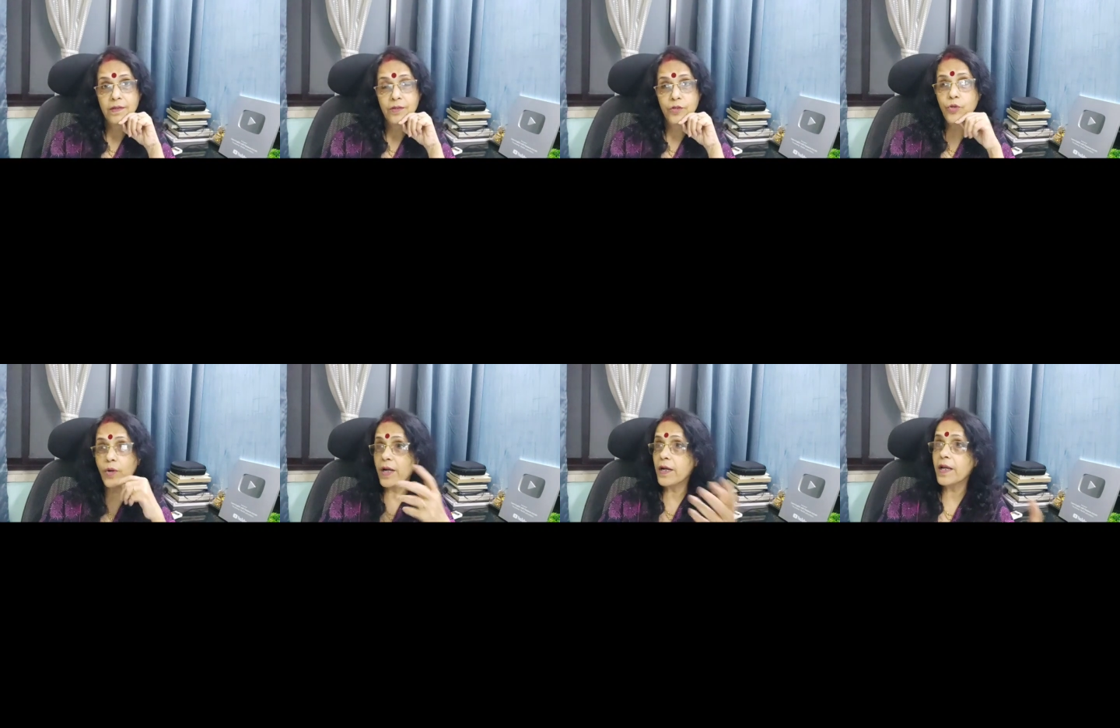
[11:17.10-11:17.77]
You
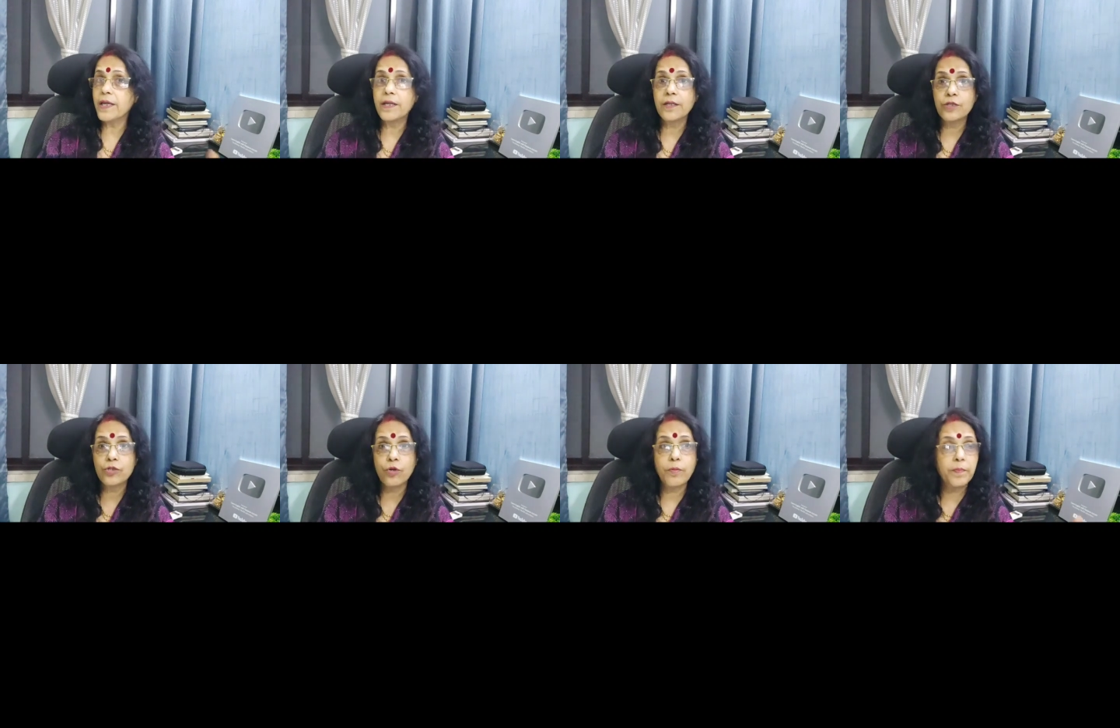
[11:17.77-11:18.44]
are like a
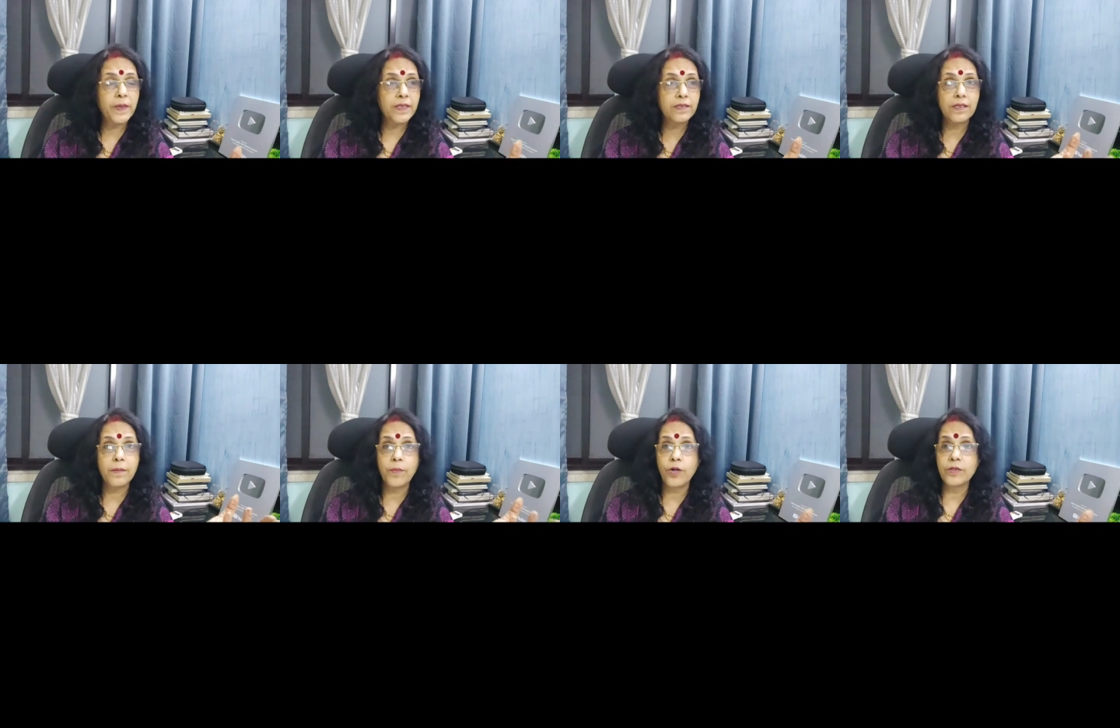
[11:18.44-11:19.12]
showpiece,
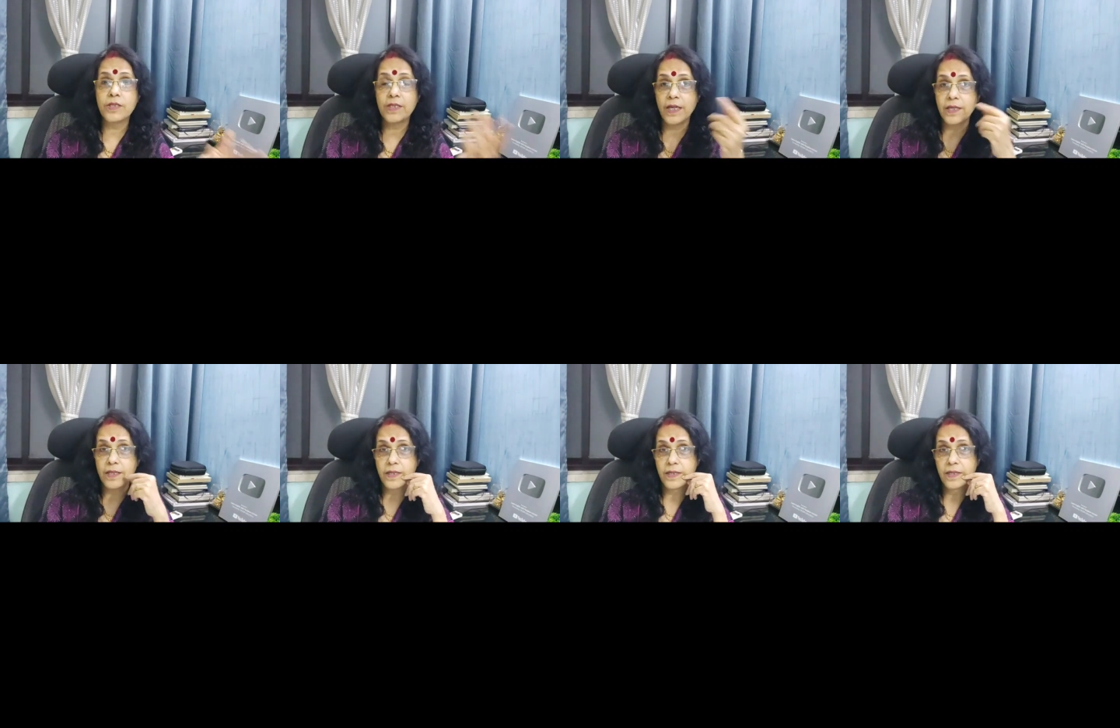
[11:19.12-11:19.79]
the bonsai